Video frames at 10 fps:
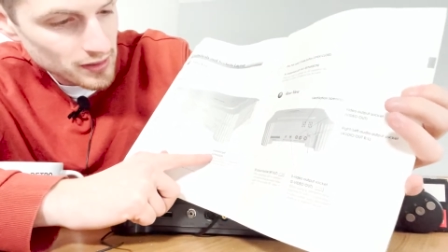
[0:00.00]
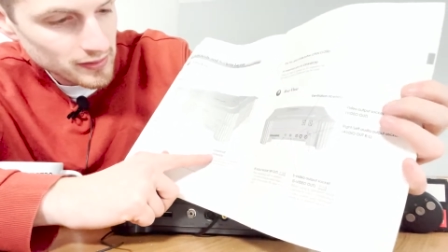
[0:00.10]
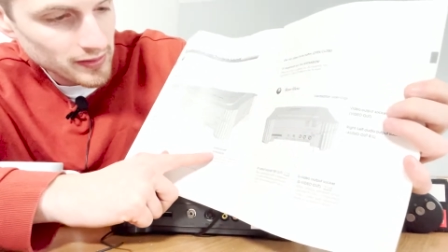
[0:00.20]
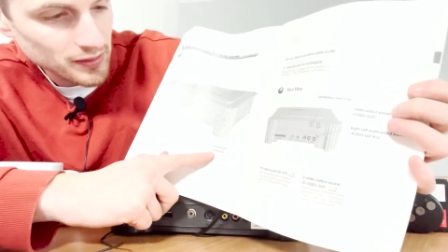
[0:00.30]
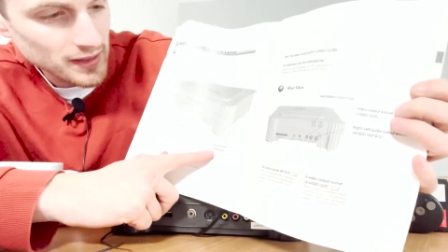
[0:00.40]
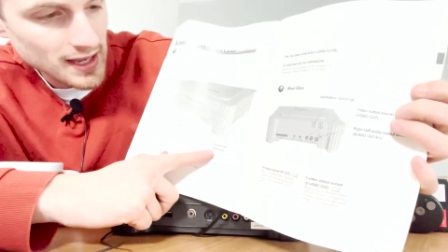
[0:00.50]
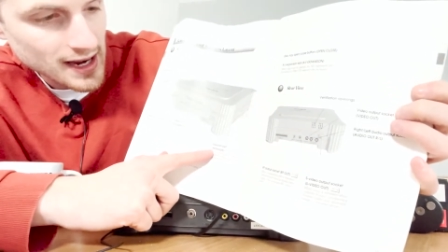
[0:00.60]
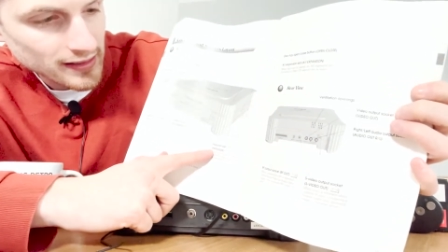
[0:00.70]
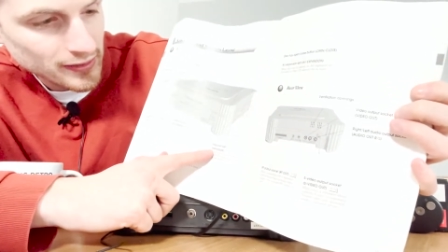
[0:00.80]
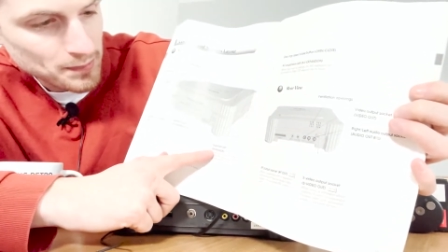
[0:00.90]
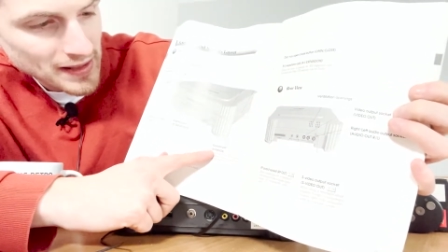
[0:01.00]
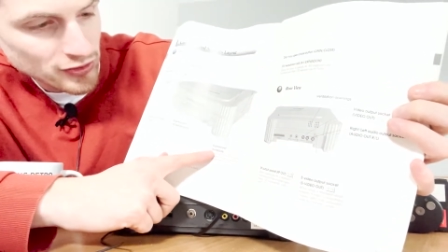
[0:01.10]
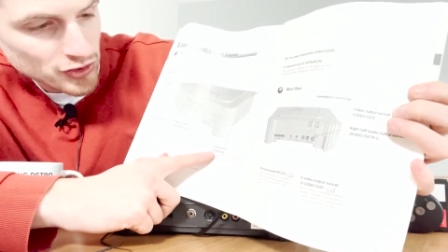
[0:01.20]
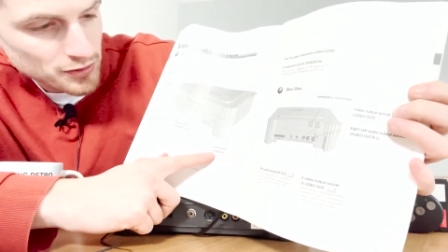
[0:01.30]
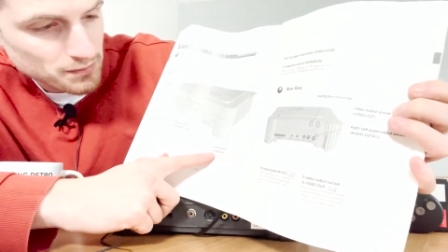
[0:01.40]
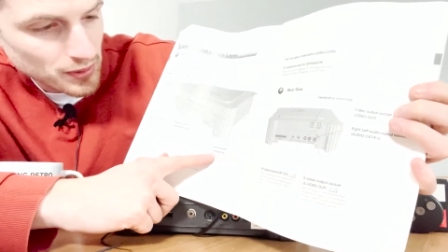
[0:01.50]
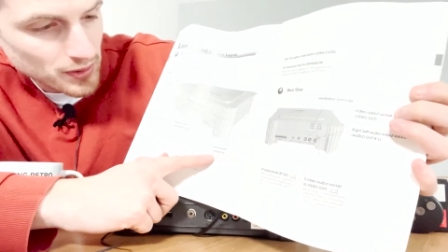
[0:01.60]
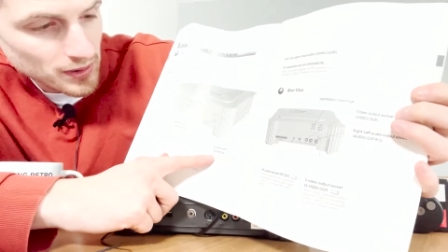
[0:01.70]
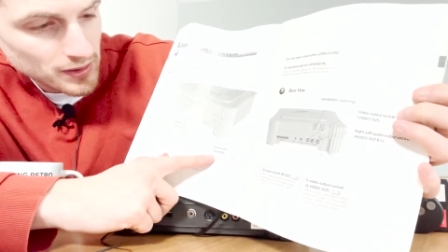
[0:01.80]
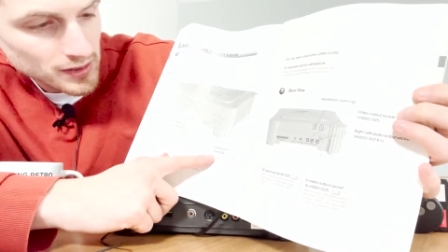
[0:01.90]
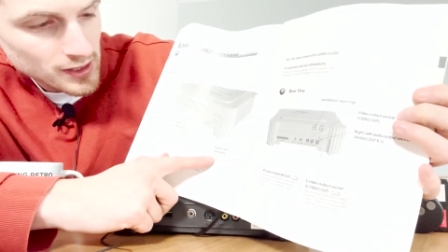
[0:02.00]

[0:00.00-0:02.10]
to the expansion port,